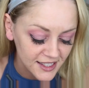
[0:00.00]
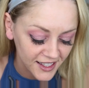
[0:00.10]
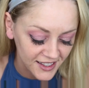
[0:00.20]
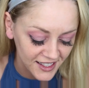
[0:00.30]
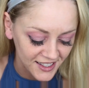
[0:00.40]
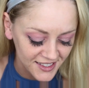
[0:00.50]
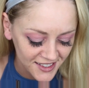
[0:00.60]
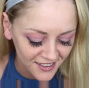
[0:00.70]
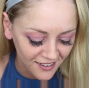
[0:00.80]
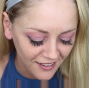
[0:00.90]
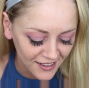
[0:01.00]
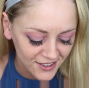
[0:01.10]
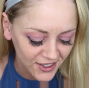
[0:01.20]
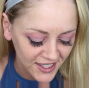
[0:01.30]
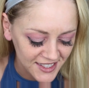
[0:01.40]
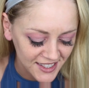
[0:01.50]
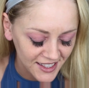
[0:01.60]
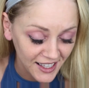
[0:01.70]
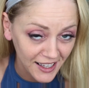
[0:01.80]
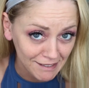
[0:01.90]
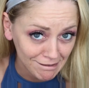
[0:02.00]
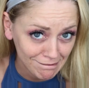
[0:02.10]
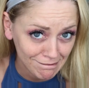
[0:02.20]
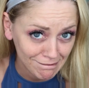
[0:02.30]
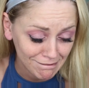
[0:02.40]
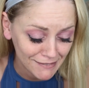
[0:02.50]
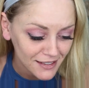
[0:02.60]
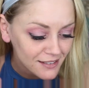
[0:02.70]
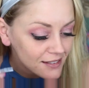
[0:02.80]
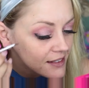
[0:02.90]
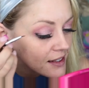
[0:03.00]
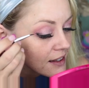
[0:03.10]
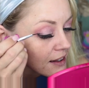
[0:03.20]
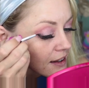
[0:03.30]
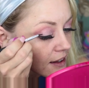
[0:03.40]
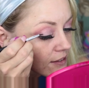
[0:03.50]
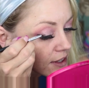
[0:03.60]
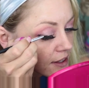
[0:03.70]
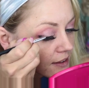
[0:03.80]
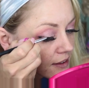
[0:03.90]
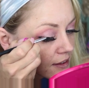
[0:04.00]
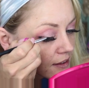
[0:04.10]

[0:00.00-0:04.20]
Look at this. Ah, did you guys see that? Ooh. I'll fix it.